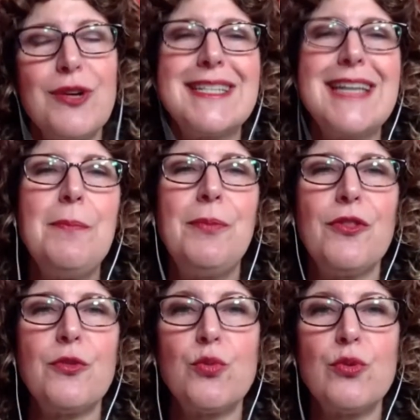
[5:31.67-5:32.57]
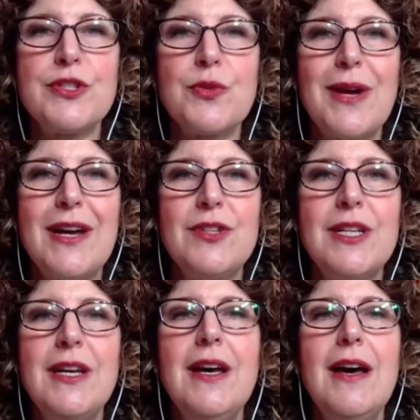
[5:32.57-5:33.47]
For example, the rules
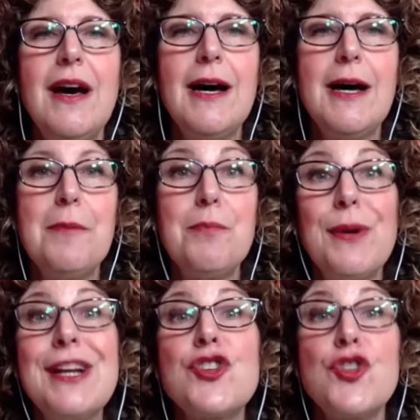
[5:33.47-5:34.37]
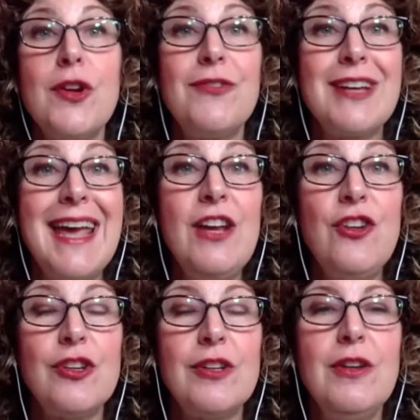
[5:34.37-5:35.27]
around breach
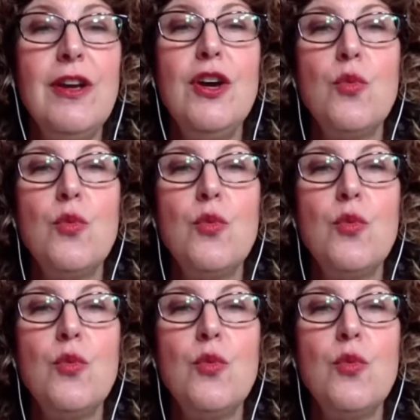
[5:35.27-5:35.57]
notification